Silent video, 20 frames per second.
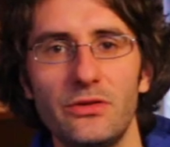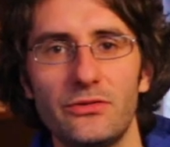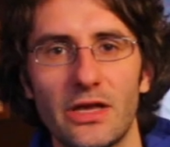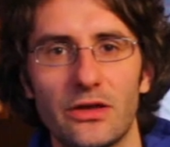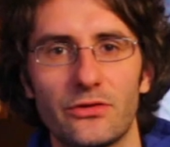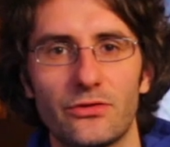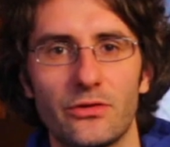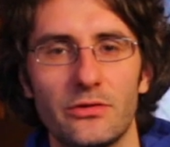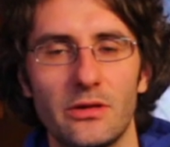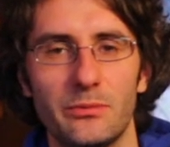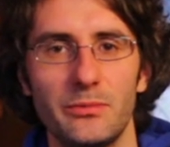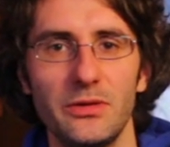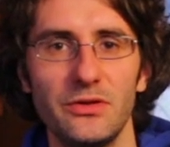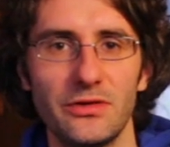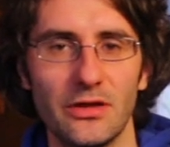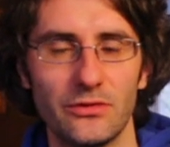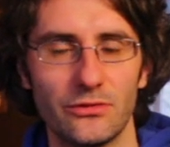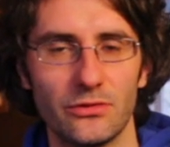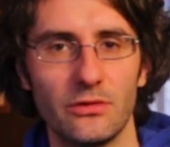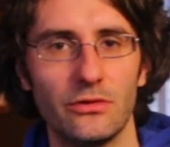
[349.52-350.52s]
section. The B
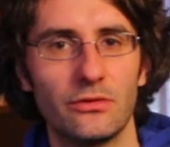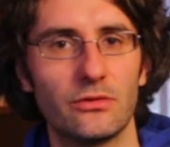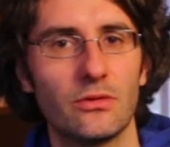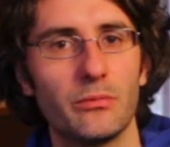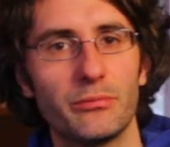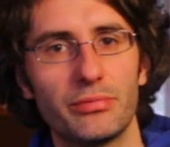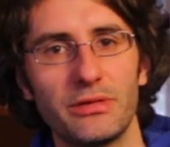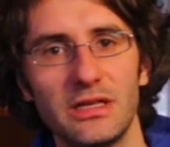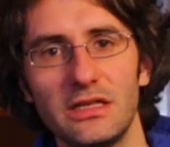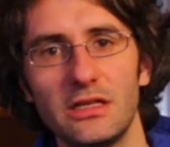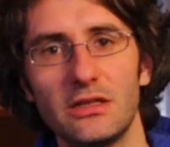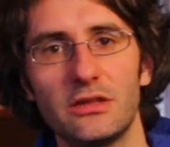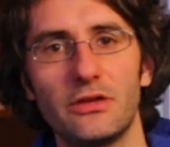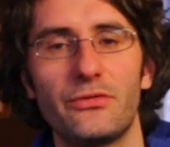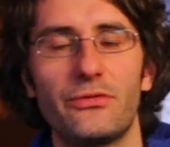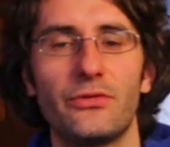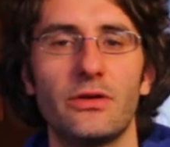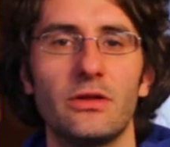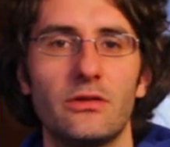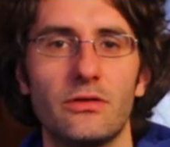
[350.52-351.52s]
section is completely
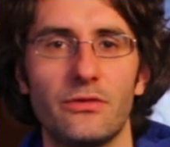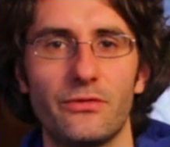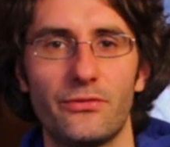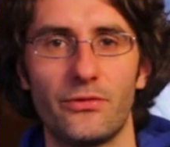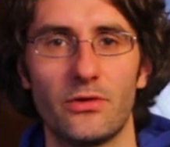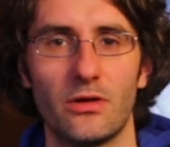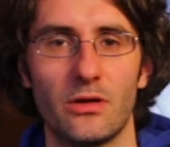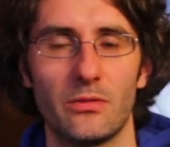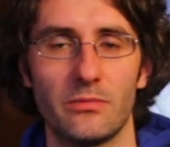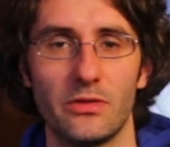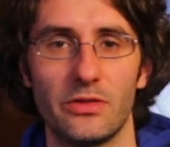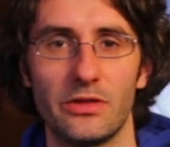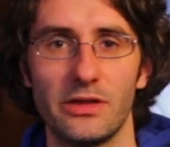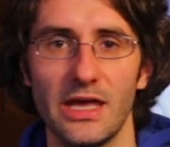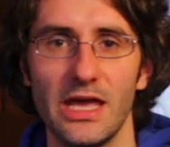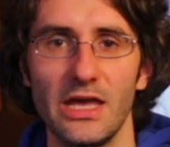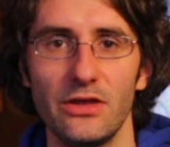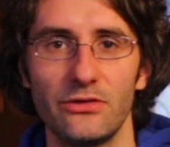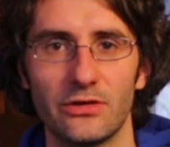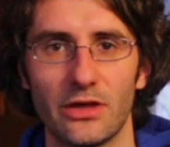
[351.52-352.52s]
different from the
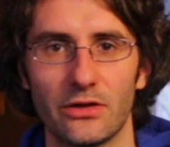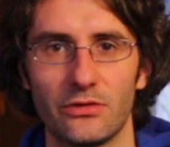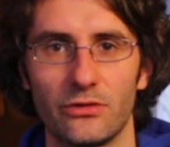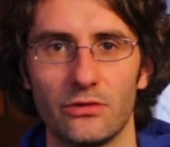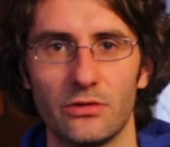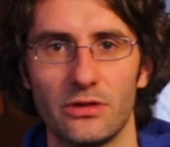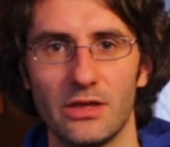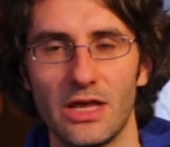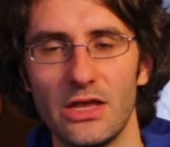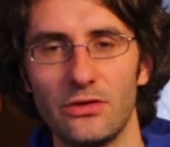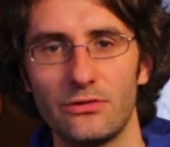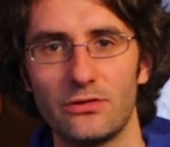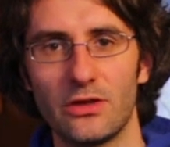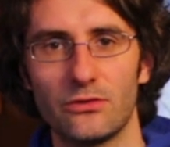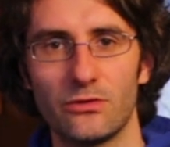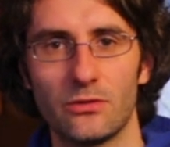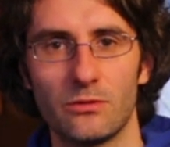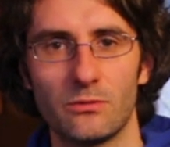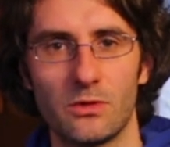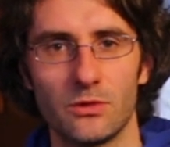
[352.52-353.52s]
A section. The A
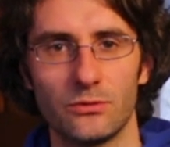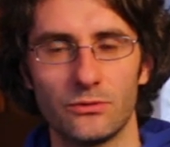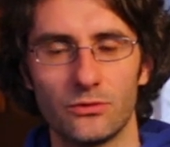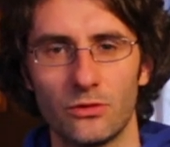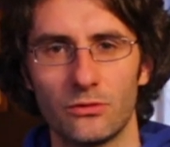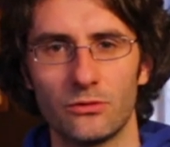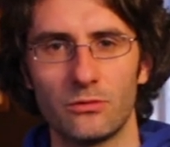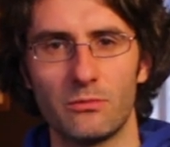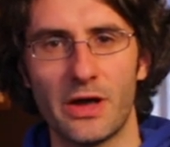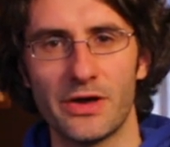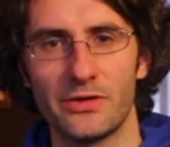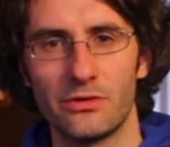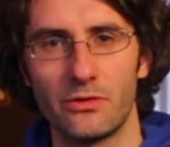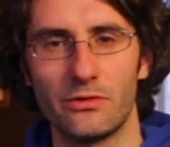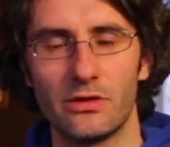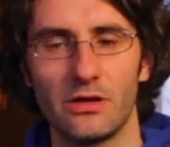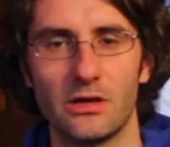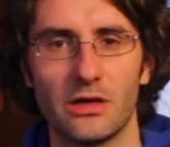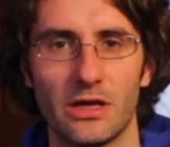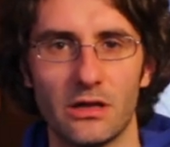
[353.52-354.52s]
section was all
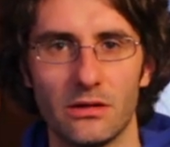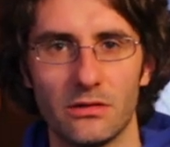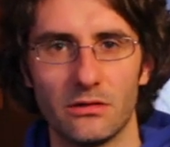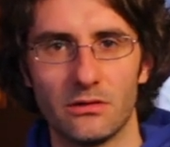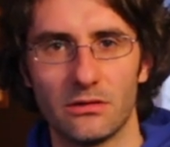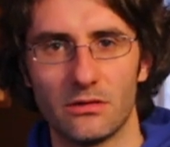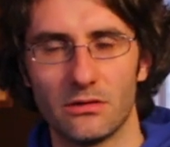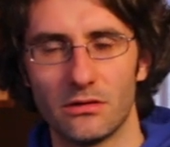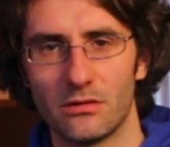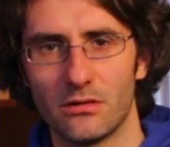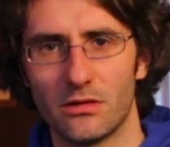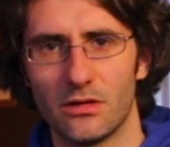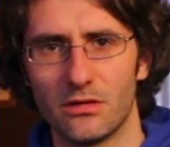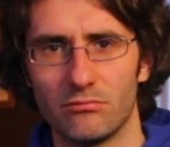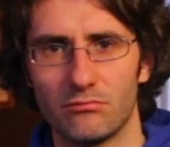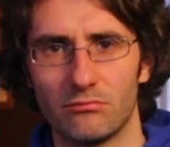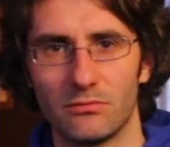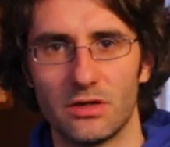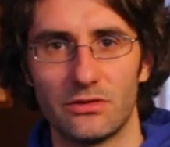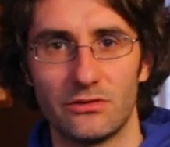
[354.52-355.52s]
minery and uh,
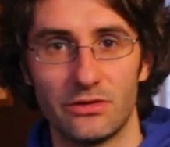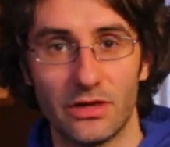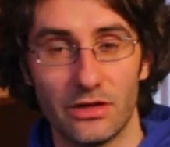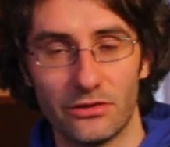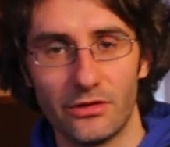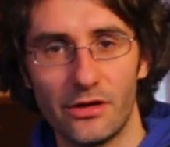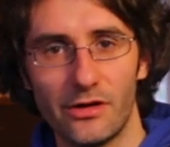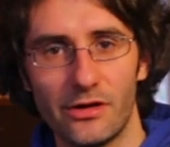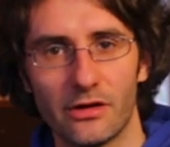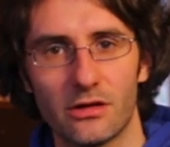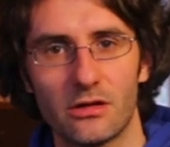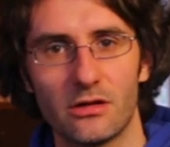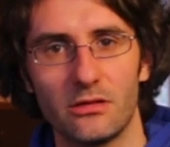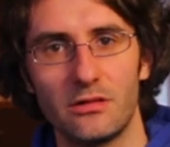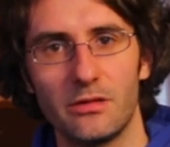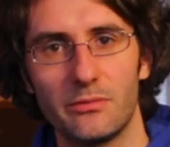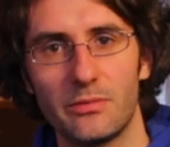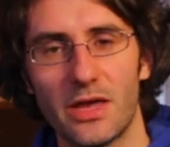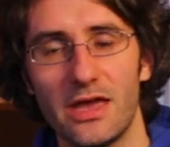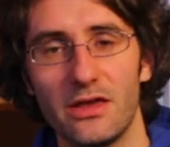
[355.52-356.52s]
and let's say dark.
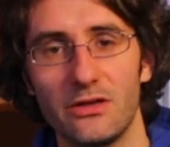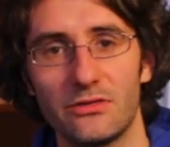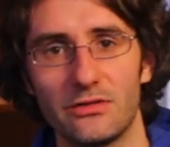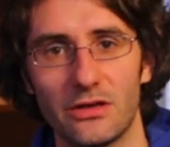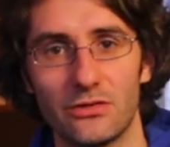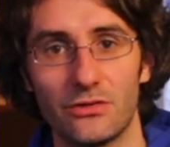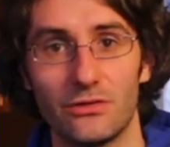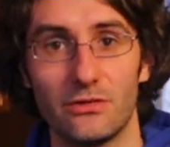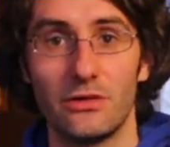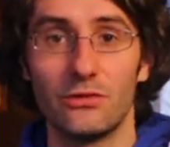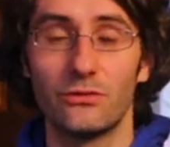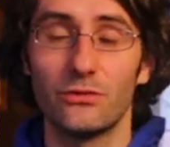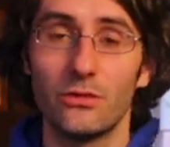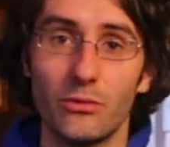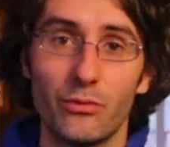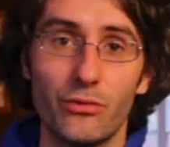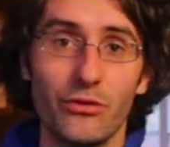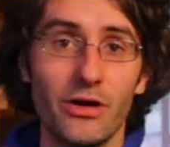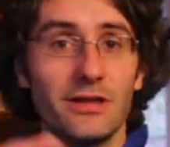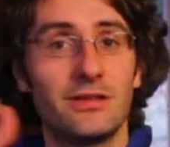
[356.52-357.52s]
The A section is
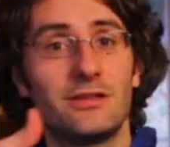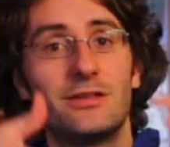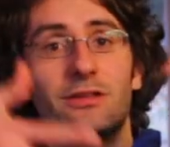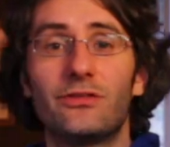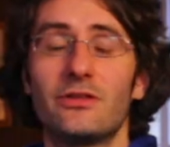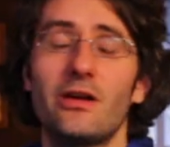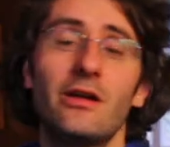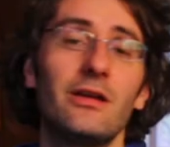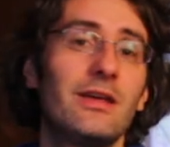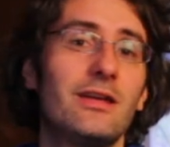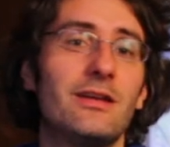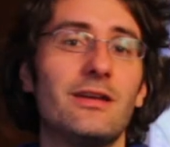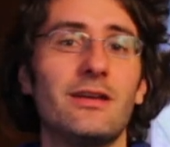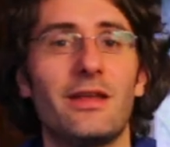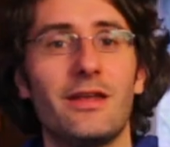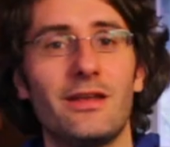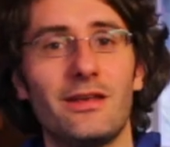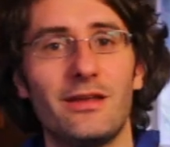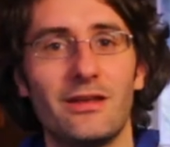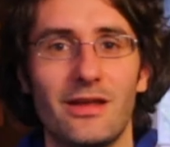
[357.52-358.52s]
all bright and sunny and,
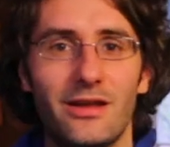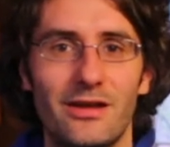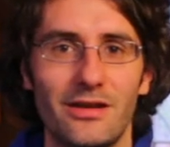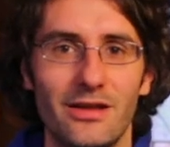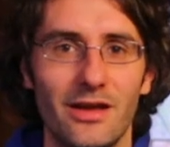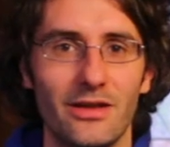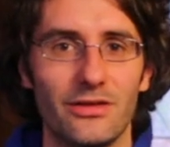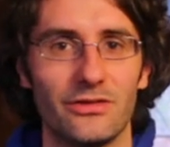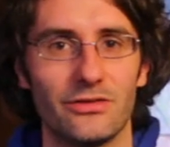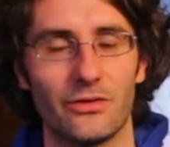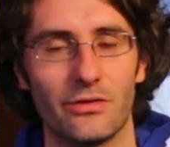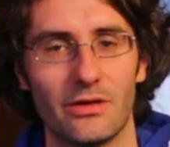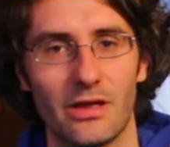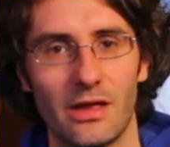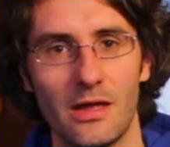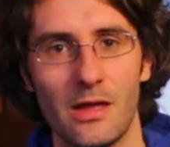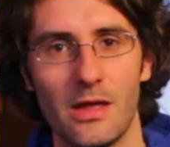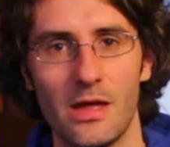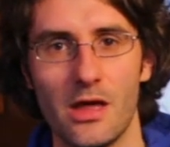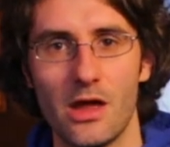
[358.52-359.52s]
and, and nice,
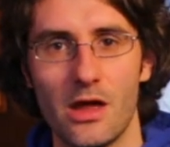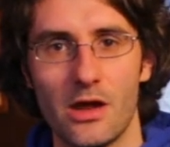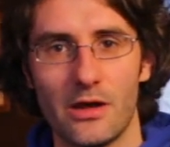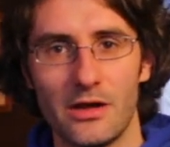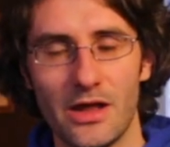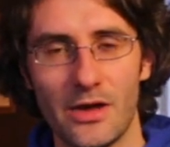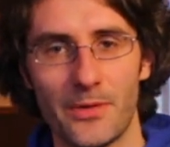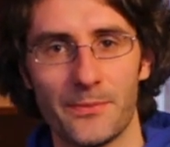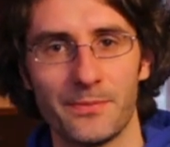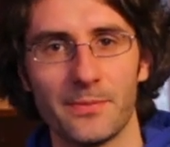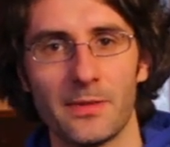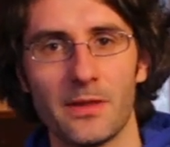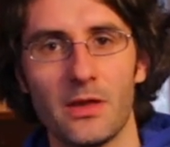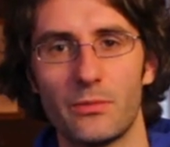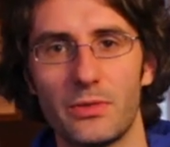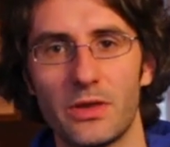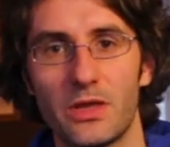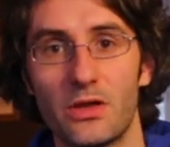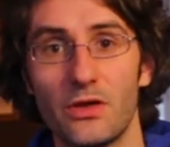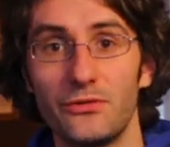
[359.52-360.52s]
okay? Now,
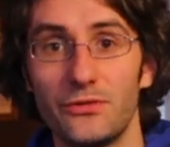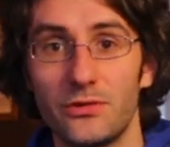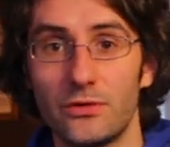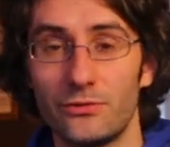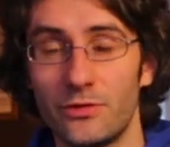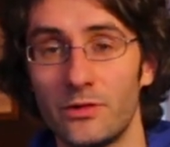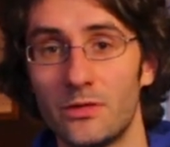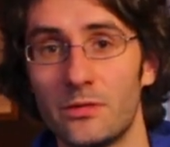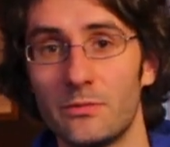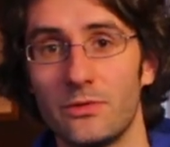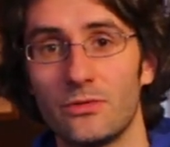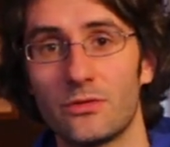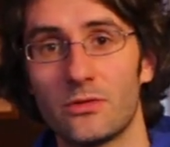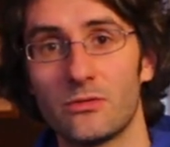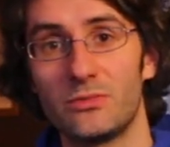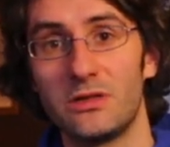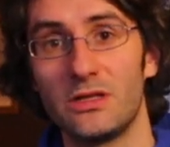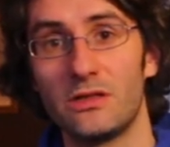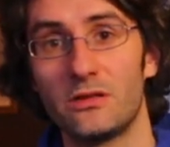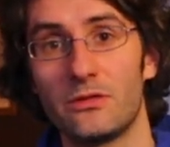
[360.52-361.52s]
because the rhythm is
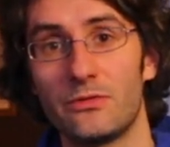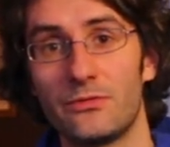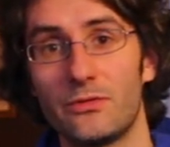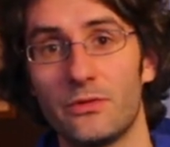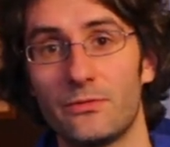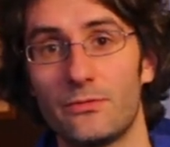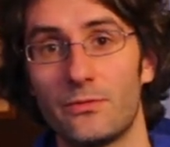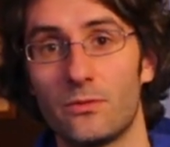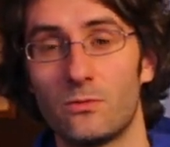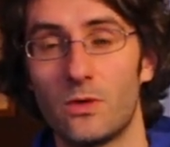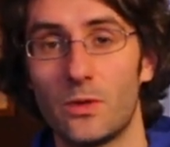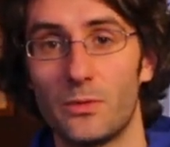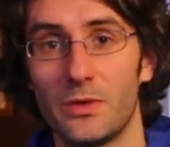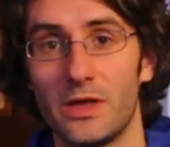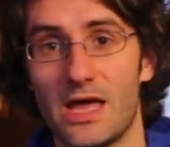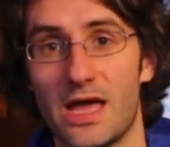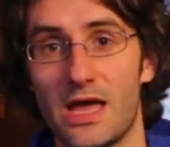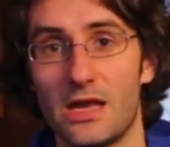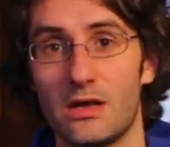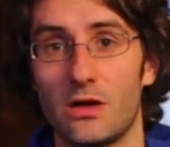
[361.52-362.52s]
completely different from what we
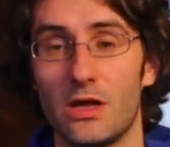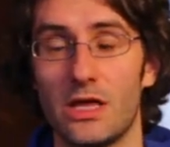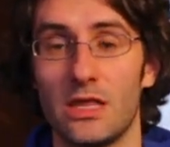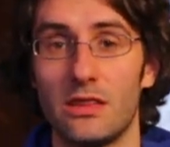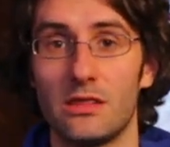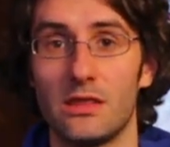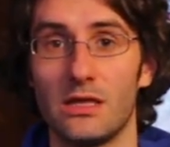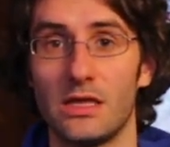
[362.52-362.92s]
had in